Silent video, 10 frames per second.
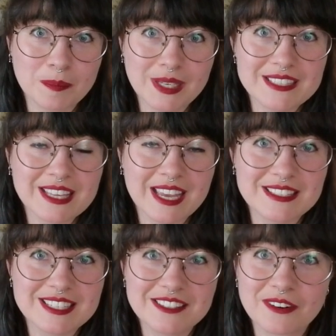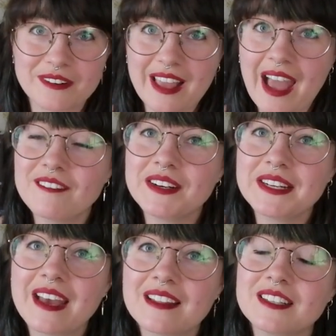the mini skeins in for the
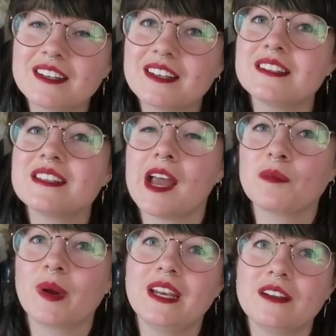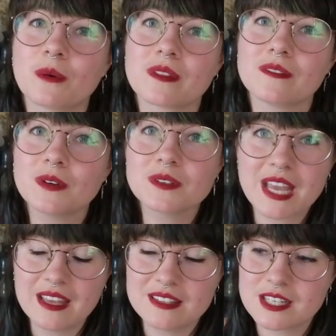advent calendars. I'm waiting for the full
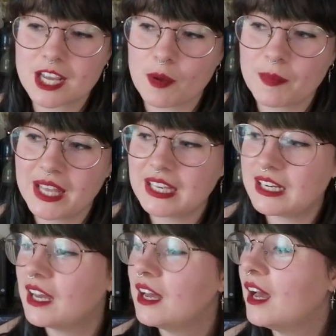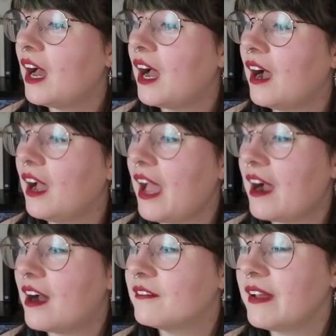skeins to come in. I
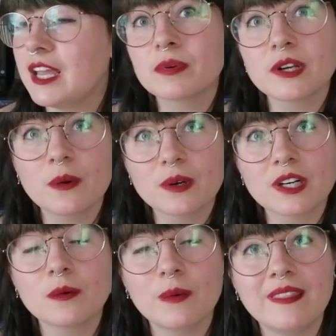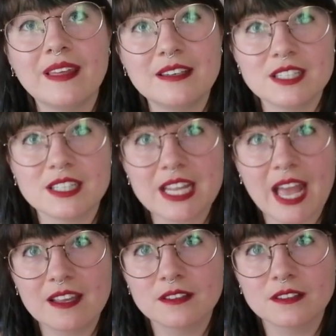have a pre-order with Indie
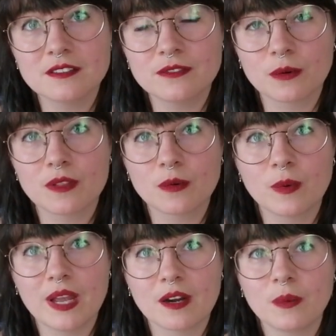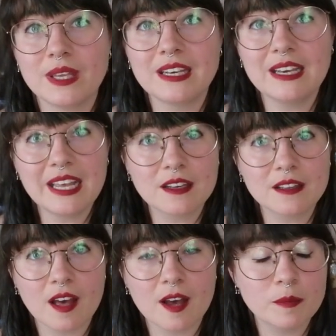Untangled for the Where We Knit
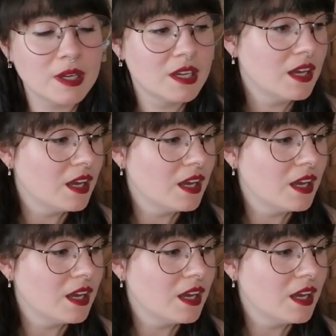Club